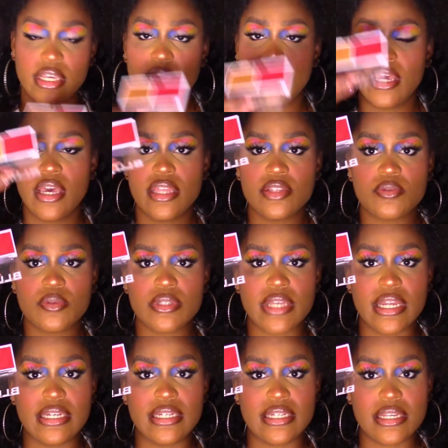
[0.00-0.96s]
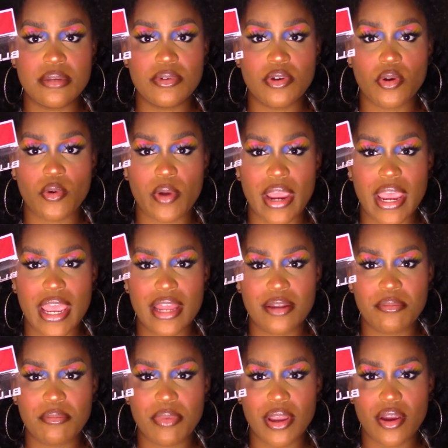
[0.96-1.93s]
This one's that deep
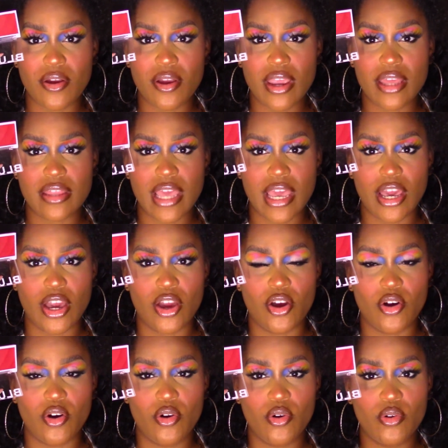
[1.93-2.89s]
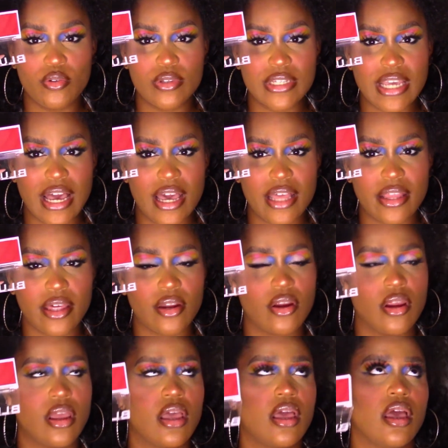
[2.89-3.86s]
cranberry and that goldy
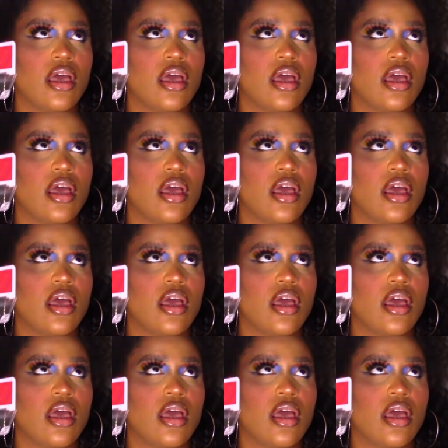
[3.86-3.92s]
highlighter.